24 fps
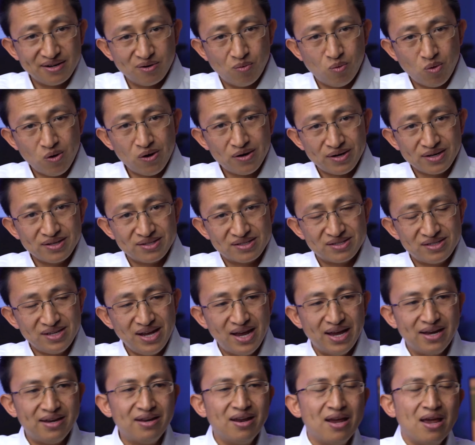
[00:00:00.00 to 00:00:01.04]
to work
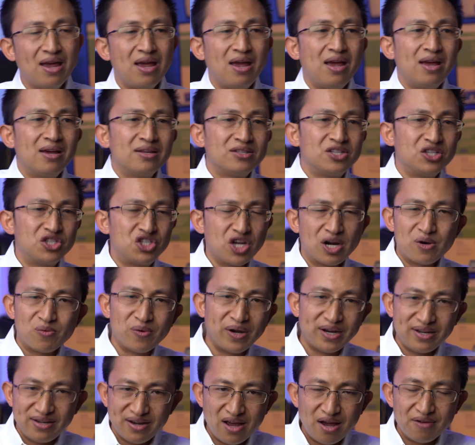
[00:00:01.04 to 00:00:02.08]
instead to
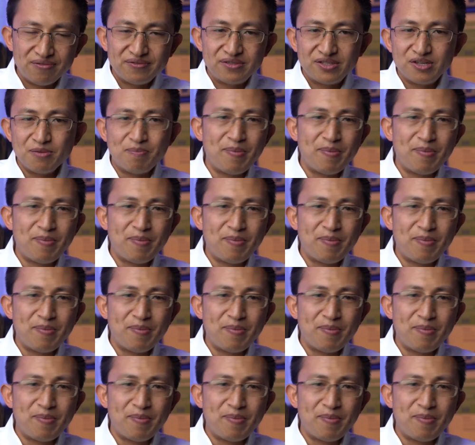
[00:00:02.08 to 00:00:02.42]
generate enough to